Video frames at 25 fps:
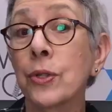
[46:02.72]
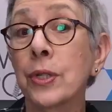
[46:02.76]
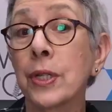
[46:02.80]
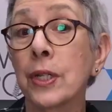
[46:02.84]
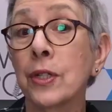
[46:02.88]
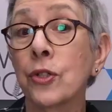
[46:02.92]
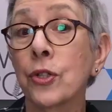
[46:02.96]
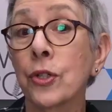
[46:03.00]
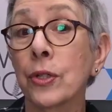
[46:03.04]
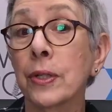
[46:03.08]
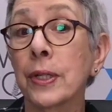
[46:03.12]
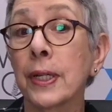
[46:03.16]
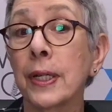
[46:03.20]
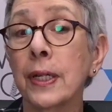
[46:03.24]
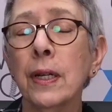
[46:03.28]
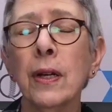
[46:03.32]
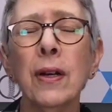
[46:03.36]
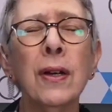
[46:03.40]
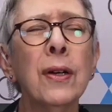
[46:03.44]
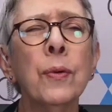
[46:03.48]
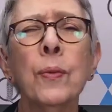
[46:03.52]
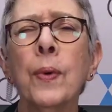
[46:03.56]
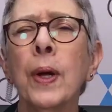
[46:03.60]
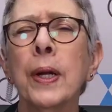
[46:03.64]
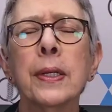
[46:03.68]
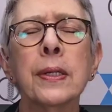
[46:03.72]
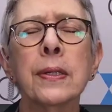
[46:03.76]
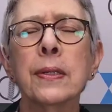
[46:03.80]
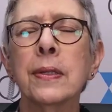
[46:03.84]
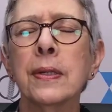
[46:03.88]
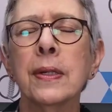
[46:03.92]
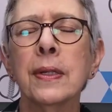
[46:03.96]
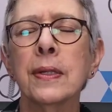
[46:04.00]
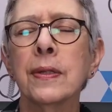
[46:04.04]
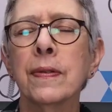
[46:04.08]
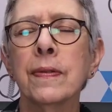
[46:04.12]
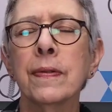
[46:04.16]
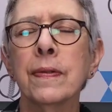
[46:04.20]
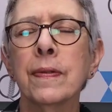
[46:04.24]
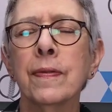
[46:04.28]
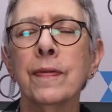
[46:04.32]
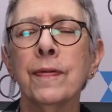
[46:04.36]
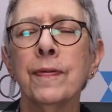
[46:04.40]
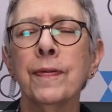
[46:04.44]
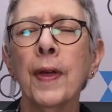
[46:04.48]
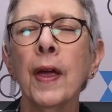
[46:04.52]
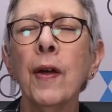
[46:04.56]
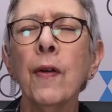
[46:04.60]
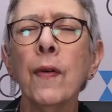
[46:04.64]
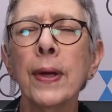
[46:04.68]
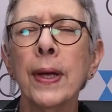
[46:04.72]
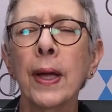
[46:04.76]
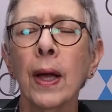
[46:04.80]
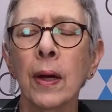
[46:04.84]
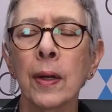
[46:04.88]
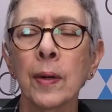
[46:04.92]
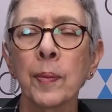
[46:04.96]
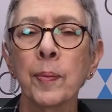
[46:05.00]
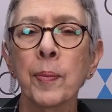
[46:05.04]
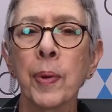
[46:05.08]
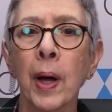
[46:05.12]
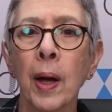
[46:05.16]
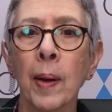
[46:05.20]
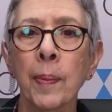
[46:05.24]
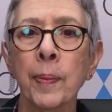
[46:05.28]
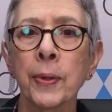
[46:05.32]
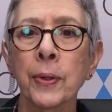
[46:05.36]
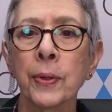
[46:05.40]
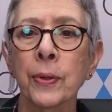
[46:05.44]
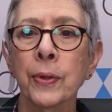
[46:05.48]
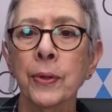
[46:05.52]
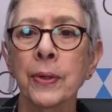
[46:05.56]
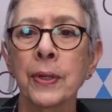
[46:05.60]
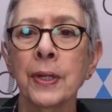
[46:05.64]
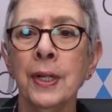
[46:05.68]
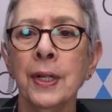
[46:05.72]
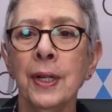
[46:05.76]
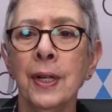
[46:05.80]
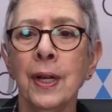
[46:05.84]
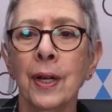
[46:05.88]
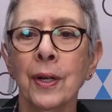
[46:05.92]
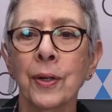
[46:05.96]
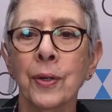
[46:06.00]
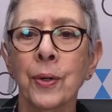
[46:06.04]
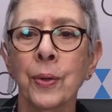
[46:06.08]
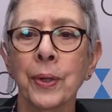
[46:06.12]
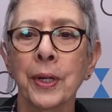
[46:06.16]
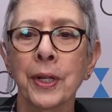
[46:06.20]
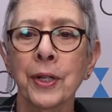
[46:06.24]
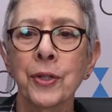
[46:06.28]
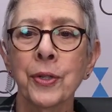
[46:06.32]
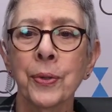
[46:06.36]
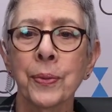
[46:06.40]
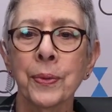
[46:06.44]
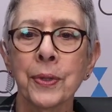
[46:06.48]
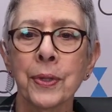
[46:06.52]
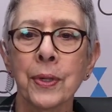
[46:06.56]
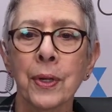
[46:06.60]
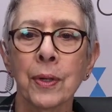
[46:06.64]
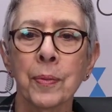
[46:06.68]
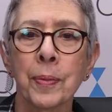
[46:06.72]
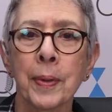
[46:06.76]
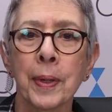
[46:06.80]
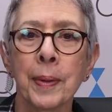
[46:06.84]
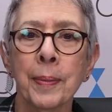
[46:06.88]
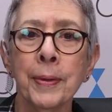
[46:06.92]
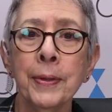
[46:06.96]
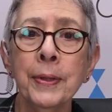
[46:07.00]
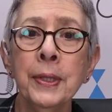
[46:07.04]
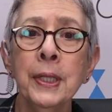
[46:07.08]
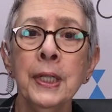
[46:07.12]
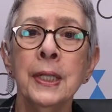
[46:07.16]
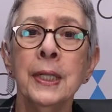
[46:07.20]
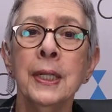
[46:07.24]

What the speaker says: in Turkey, and Erdogan is very unpopular, according to his own people,